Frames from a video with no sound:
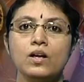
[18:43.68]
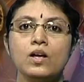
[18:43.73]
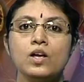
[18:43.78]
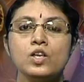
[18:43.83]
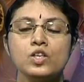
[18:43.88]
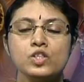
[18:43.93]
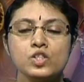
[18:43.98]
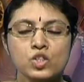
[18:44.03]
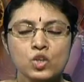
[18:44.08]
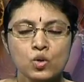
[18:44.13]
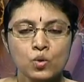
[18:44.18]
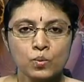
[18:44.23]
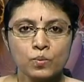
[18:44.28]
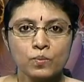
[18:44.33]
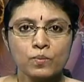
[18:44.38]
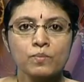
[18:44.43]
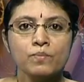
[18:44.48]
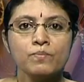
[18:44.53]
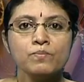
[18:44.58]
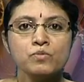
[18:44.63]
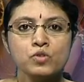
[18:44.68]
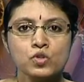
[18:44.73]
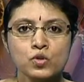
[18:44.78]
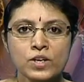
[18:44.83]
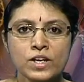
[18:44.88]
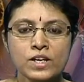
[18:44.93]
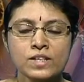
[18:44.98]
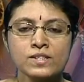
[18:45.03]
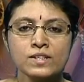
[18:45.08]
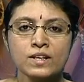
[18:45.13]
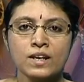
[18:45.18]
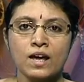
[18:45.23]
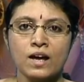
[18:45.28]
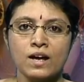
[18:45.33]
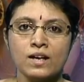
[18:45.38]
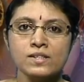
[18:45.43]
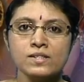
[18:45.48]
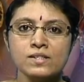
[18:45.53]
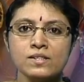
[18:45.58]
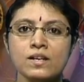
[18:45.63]
So, today's
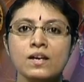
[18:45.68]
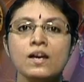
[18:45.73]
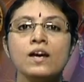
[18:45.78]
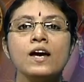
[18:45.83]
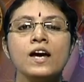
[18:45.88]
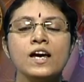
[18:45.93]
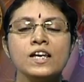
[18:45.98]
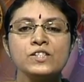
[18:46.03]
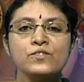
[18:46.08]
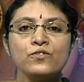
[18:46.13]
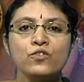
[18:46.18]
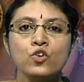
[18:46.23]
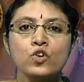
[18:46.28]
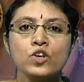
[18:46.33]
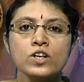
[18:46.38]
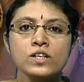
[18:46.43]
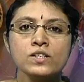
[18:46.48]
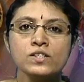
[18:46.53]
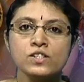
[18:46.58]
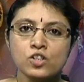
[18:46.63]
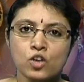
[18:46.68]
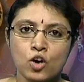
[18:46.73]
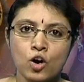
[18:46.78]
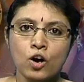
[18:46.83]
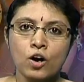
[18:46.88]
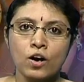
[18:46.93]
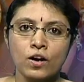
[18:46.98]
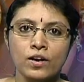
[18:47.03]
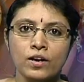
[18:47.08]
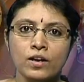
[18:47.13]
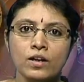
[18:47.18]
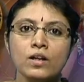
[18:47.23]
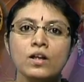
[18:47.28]
class has focused on